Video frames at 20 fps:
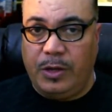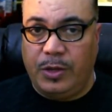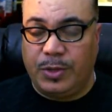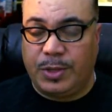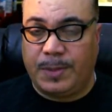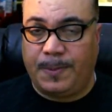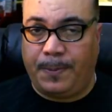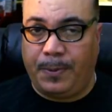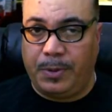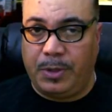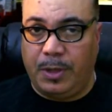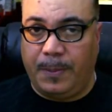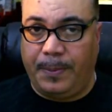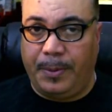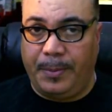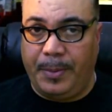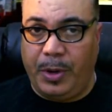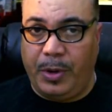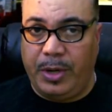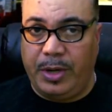you're, you're
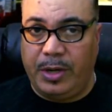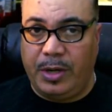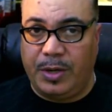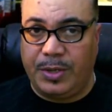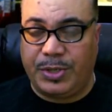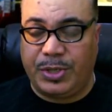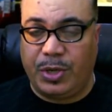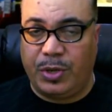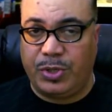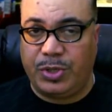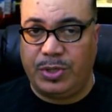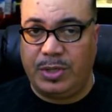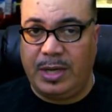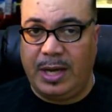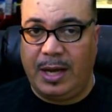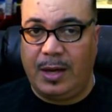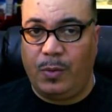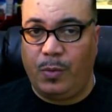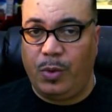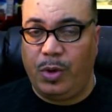promoting on social
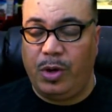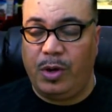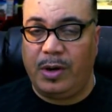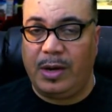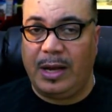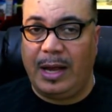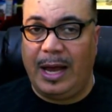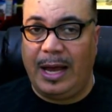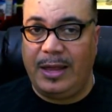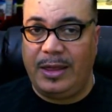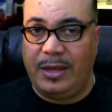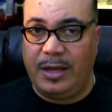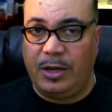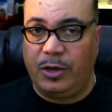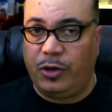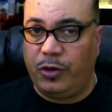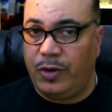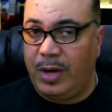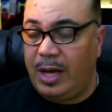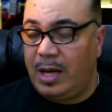network. I
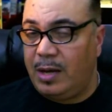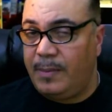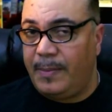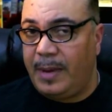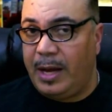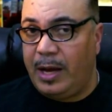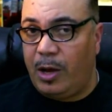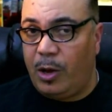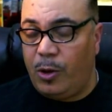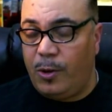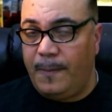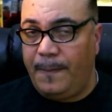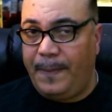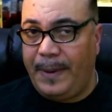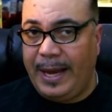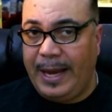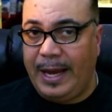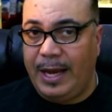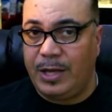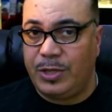then created my own
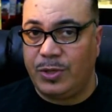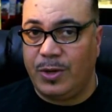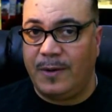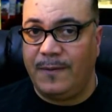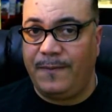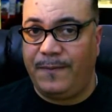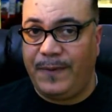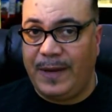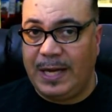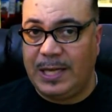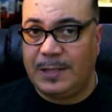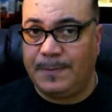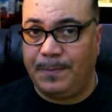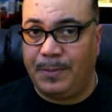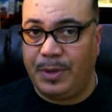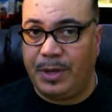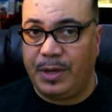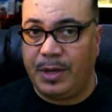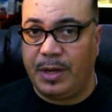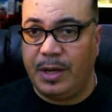page on
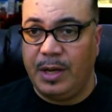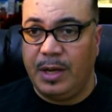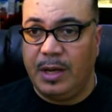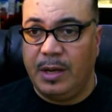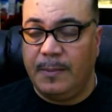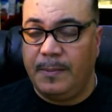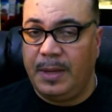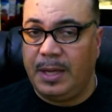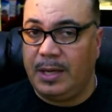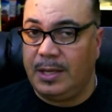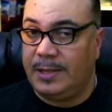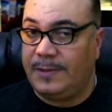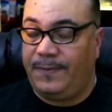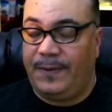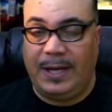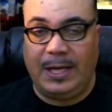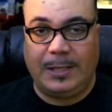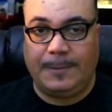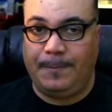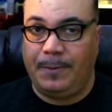Facebook because
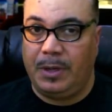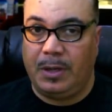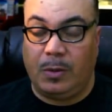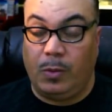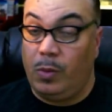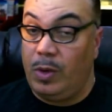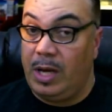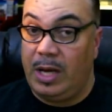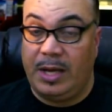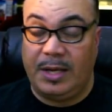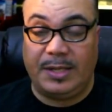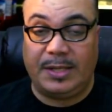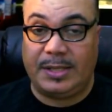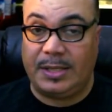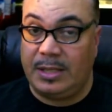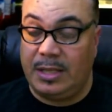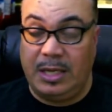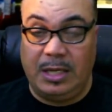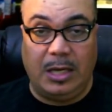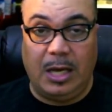Facebook
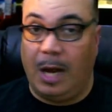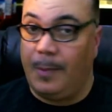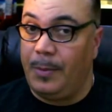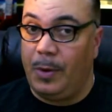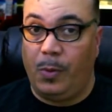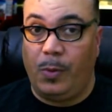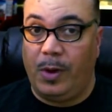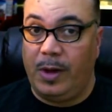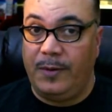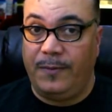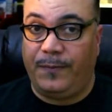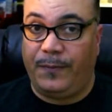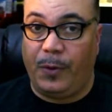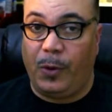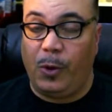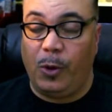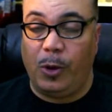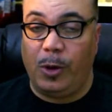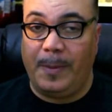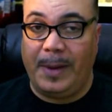was the number one
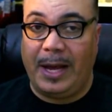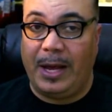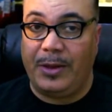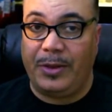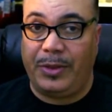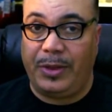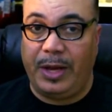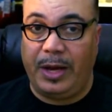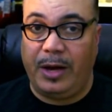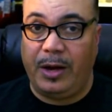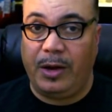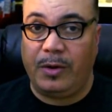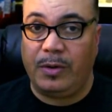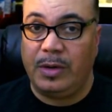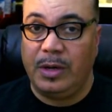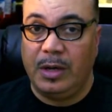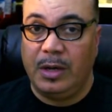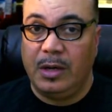forum out there